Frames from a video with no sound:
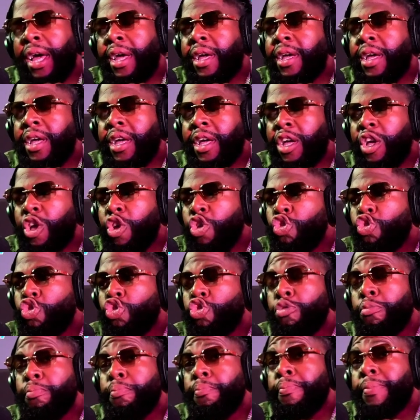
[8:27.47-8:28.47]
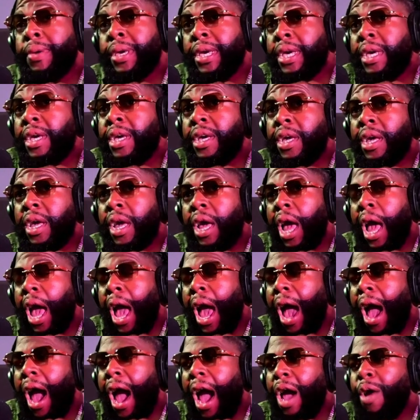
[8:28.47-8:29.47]
And like, we're doing ourselves a
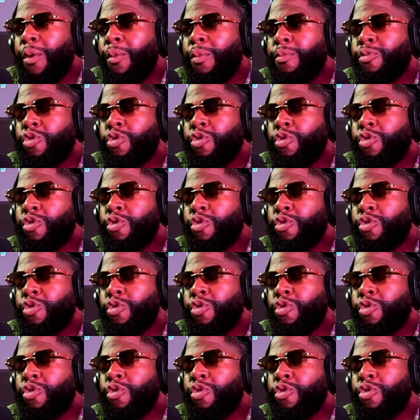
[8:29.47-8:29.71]
disservice.